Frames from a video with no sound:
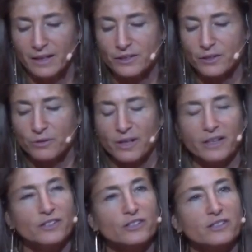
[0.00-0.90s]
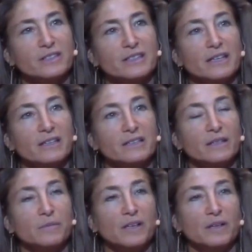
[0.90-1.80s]
So, and just to say that
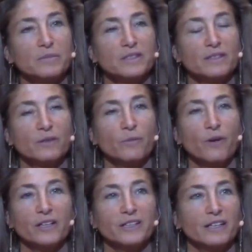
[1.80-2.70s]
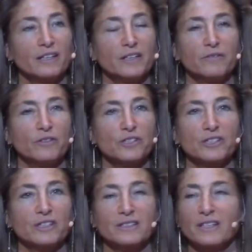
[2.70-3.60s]
sometimes the wanting and the
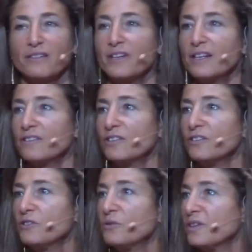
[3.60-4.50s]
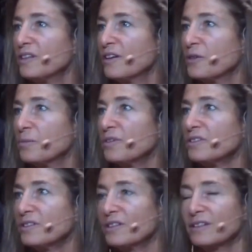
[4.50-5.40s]
aversion doesn't have anything to do with the other
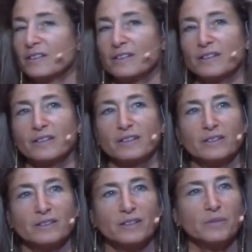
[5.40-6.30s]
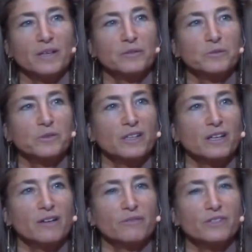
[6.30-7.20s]
person. Sometimes we're in a
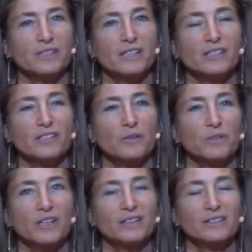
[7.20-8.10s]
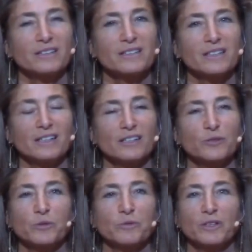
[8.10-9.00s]
conversation and we're not listening
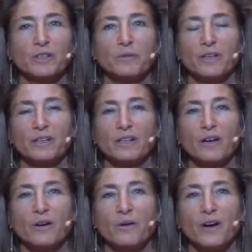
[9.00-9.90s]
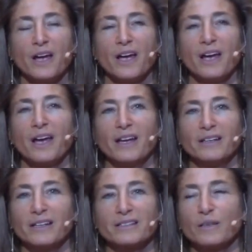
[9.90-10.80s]
because we really want to go
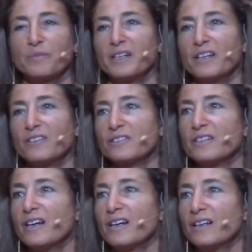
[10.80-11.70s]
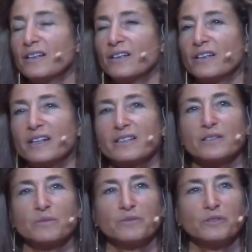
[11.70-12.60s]
and get something else done or get
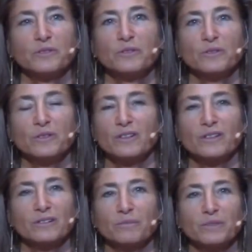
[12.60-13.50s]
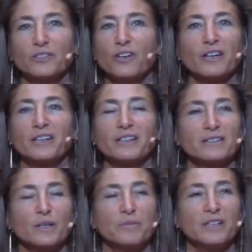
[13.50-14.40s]
some food or be talking to
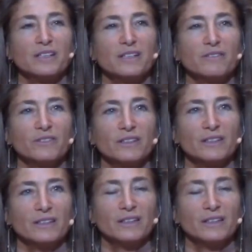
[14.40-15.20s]
somebody different.